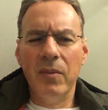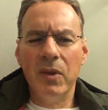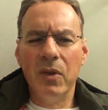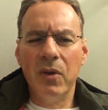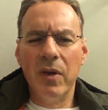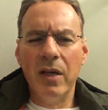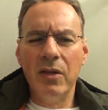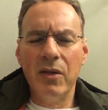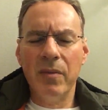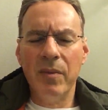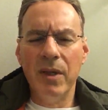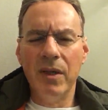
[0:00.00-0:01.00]
So that
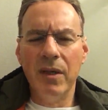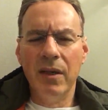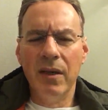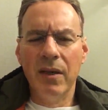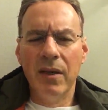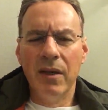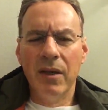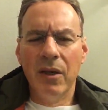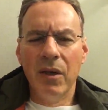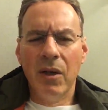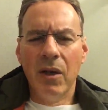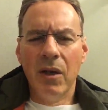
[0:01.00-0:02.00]
should be
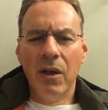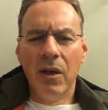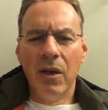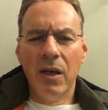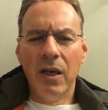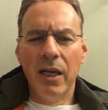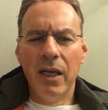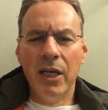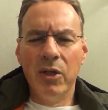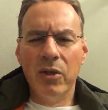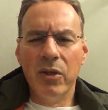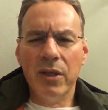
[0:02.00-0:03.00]

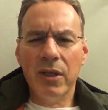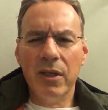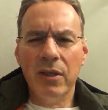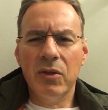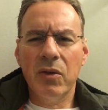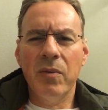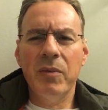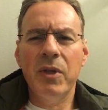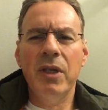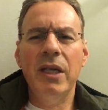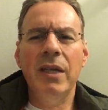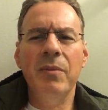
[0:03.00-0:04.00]
interesting. So I'm
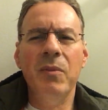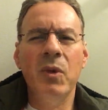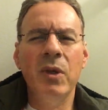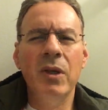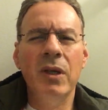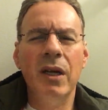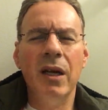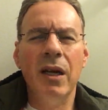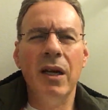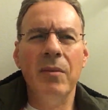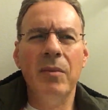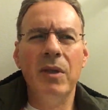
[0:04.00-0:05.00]
going to get more,
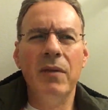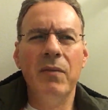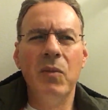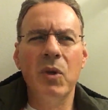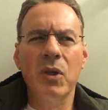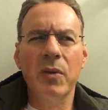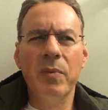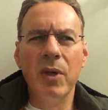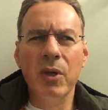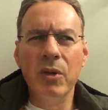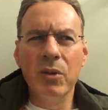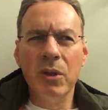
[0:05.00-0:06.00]
I believe, more
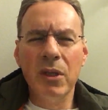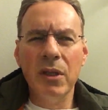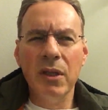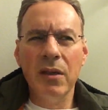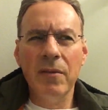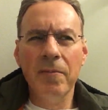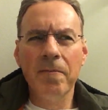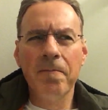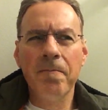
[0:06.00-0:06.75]
spiritual on there.